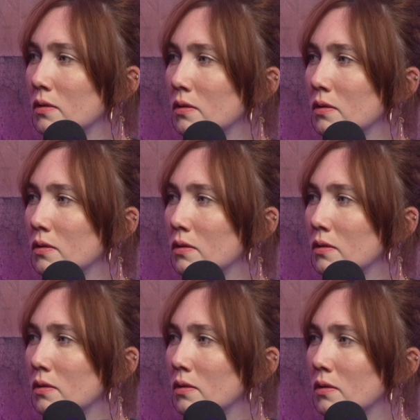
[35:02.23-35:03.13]

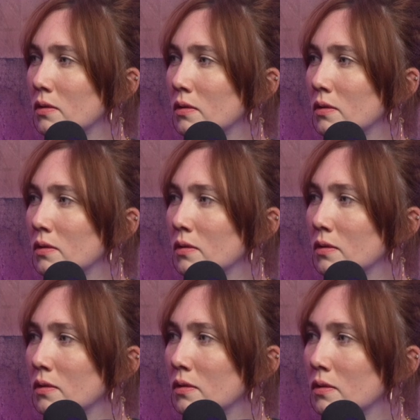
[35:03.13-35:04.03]

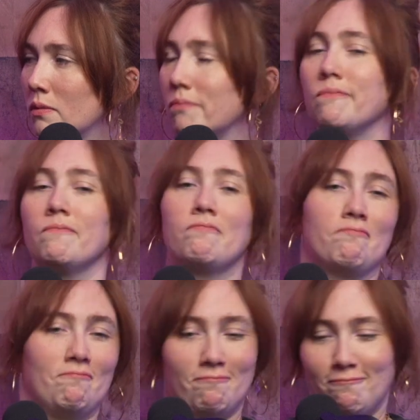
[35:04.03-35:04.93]

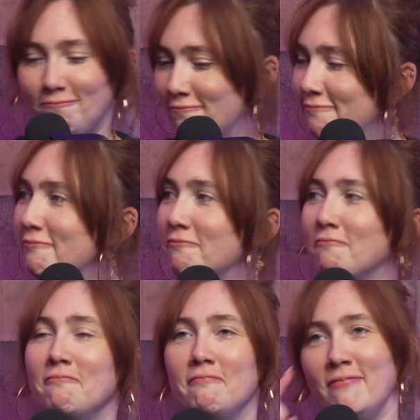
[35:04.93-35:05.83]

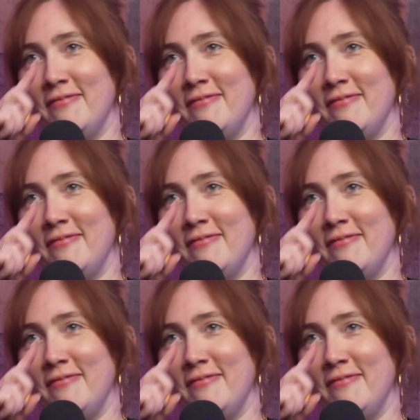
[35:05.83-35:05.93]
(not speaking)